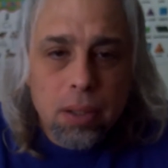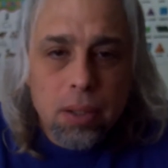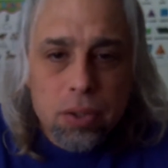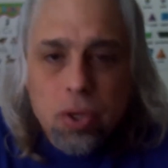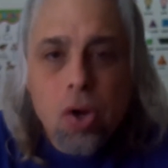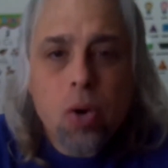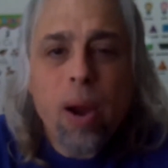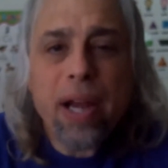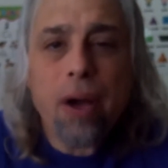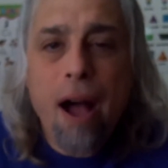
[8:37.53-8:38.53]
So
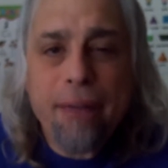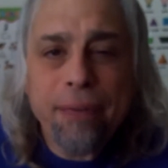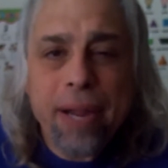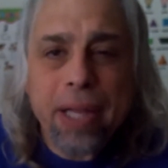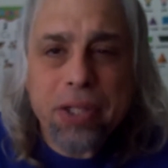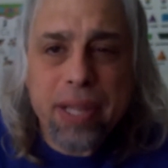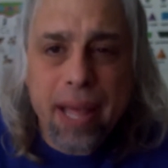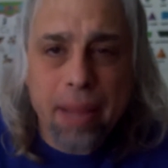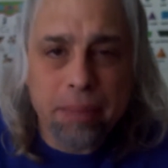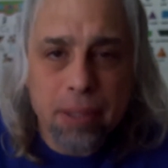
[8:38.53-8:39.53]
quit offering it to
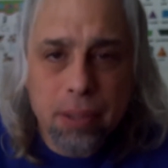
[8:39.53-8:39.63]
them.